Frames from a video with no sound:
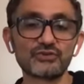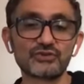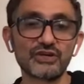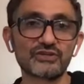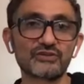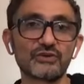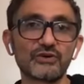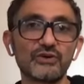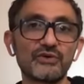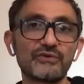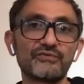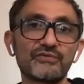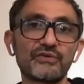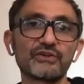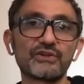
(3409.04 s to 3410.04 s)
You
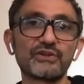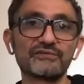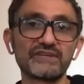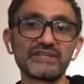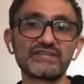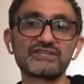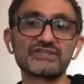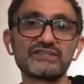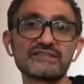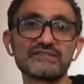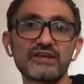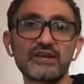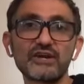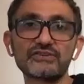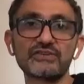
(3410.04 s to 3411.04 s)
cut a third of
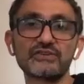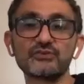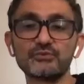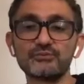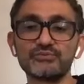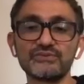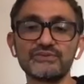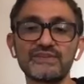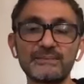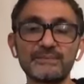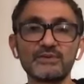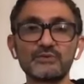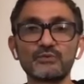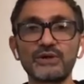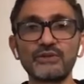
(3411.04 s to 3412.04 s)
each dessert, you
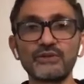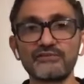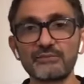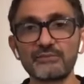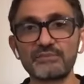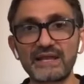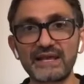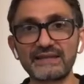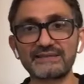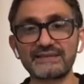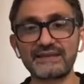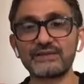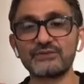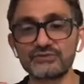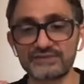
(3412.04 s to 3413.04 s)
put them in one other
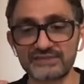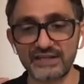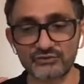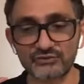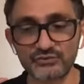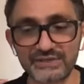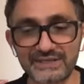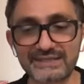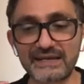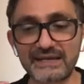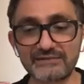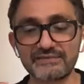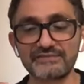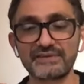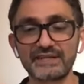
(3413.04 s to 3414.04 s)
plate, and you start
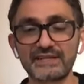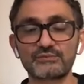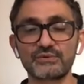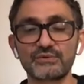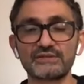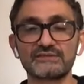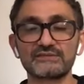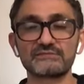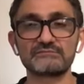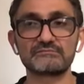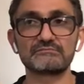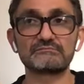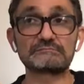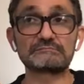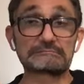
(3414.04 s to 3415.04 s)
to eat everything at
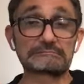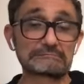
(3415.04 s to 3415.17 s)
once.